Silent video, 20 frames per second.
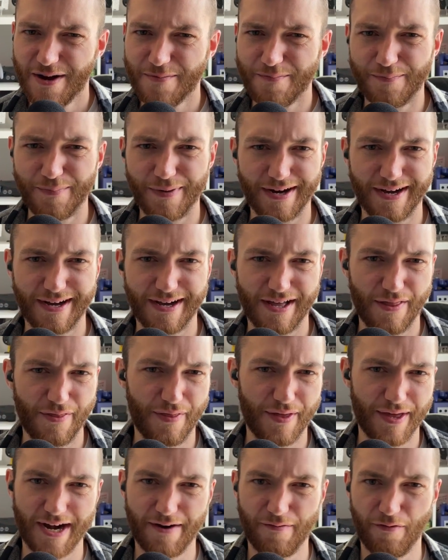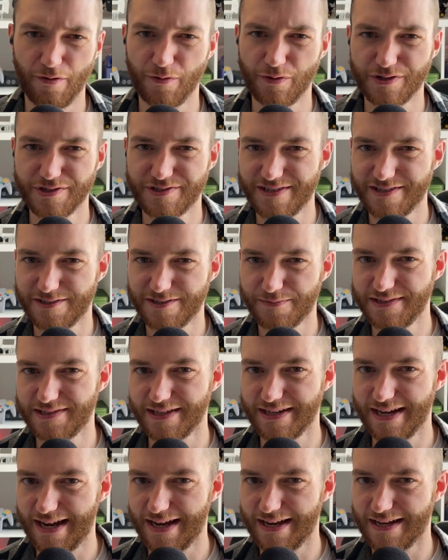but then everyone would just dismiss
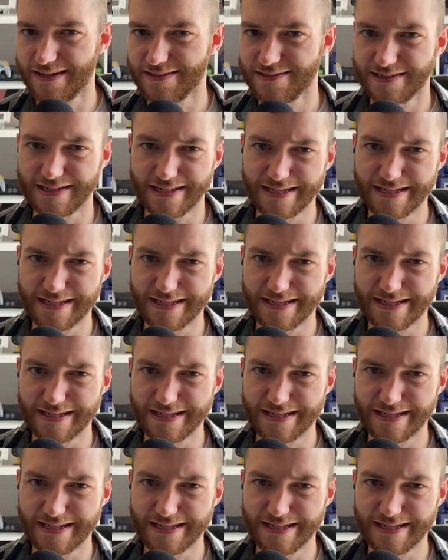it as